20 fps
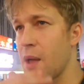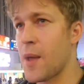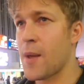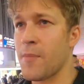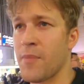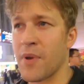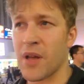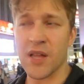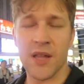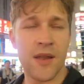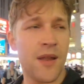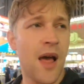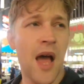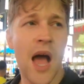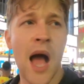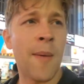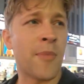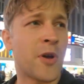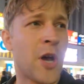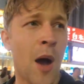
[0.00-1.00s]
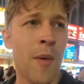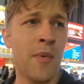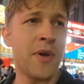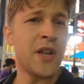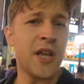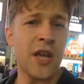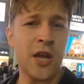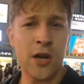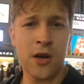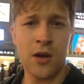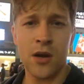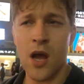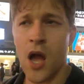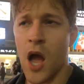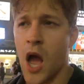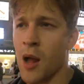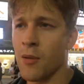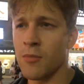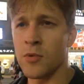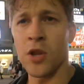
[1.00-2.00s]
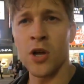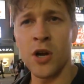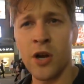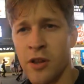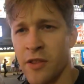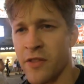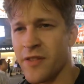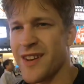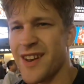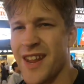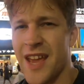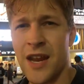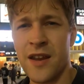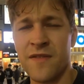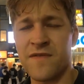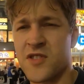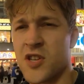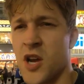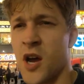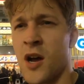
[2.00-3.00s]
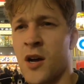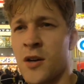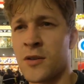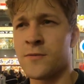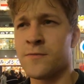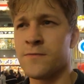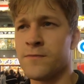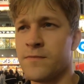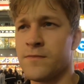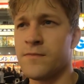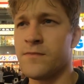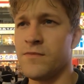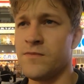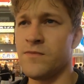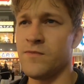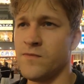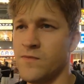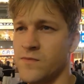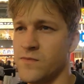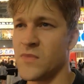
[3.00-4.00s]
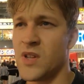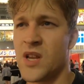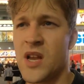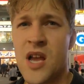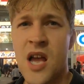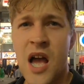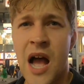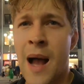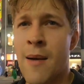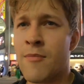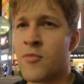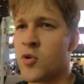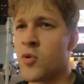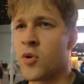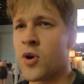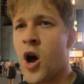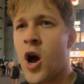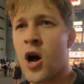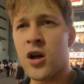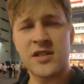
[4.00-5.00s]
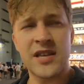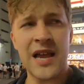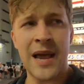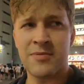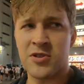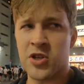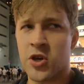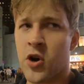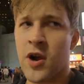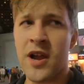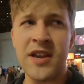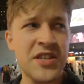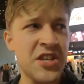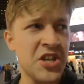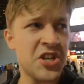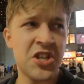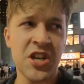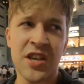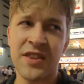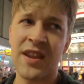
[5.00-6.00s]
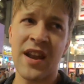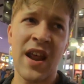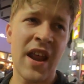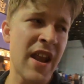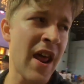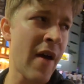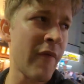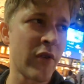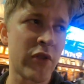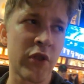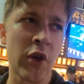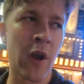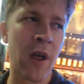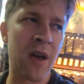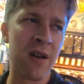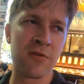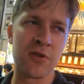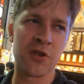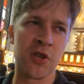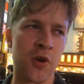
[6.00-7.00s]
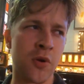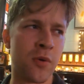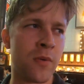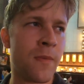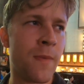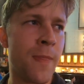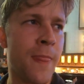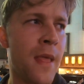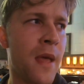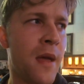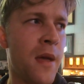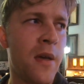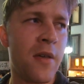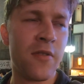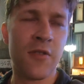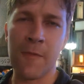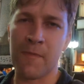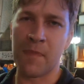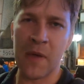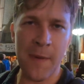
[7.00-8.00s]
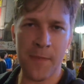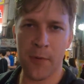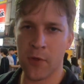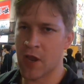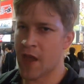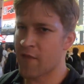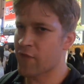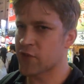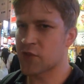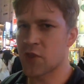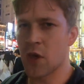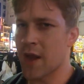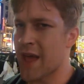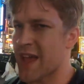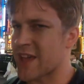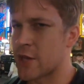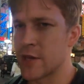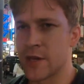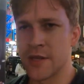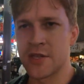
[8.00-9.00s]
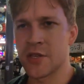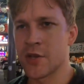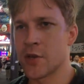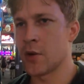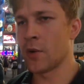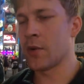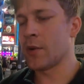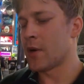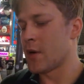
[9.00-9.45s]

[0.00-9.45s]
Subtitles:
but I'm coming here, I'm learning the native tongue, I'm doing all types of crazy shit that I never thought I would do, that people never thought I could do.